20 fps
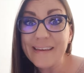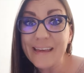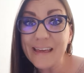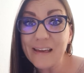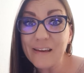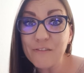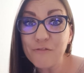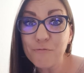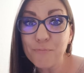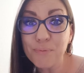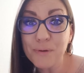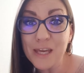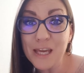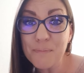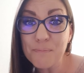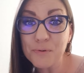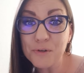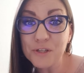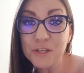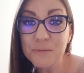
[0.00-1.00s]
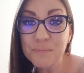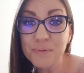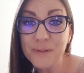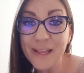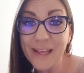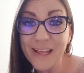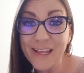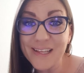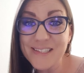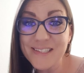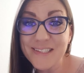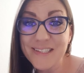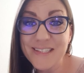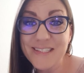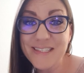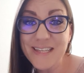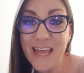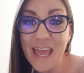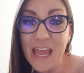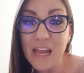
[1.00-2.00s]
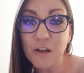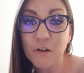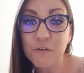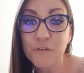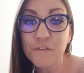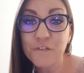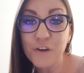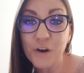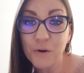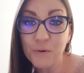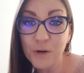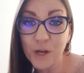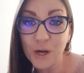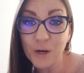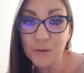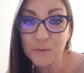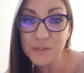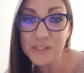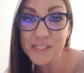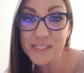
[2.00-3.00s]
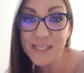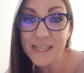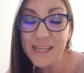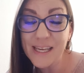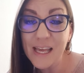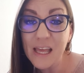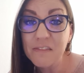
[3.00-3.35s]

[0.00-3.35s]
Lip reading: give people a place to take photos.